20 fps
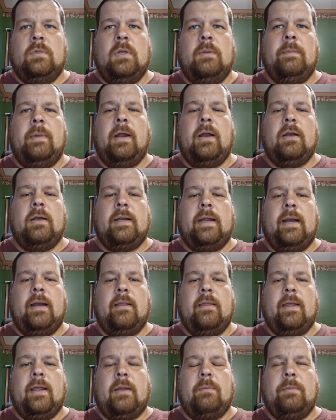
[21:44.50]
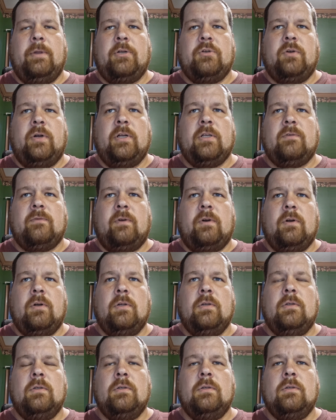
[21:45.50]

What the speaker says: the amount of data that can be transferred.